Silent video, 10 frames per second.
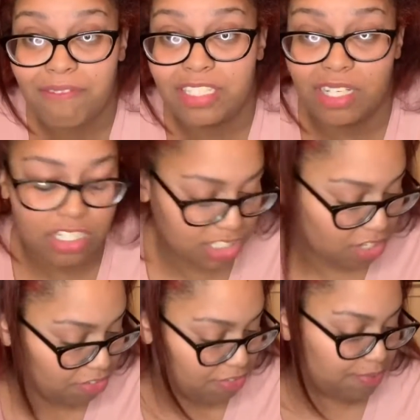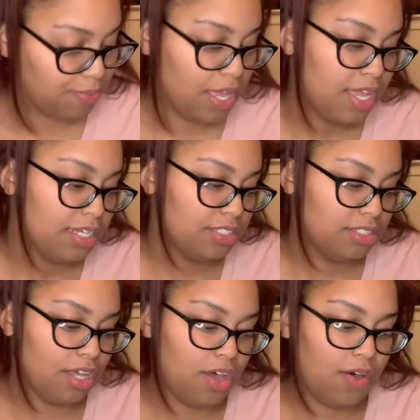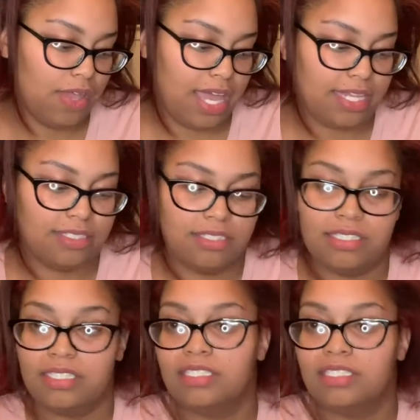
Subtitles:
this on a shelf. So yes,